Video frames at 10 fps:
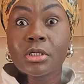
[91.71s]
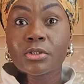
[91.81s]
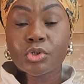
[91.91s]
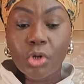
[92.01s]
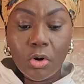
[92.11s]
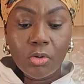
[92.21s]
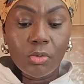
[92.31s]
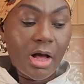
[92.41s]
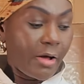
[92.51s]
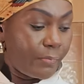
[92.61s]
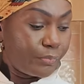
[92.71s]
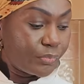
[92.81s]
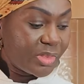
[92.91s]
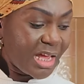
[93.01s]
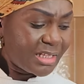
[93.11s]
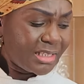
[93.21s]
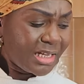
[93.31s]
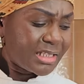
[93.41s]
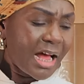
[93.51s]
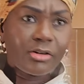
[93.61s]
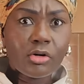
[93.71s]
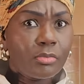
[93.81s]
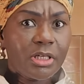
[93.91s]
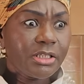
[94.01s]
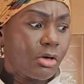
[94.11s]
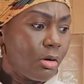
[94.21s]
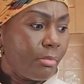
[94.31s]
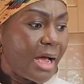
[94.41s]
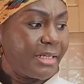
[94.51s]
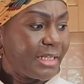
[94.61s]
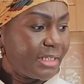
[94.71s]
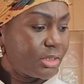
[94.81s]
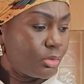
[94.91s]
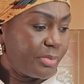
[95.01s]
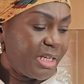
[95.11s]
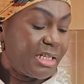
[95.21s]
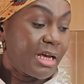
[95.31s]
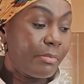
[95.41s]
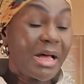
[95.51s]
So Thursdays are normally not my days to be here,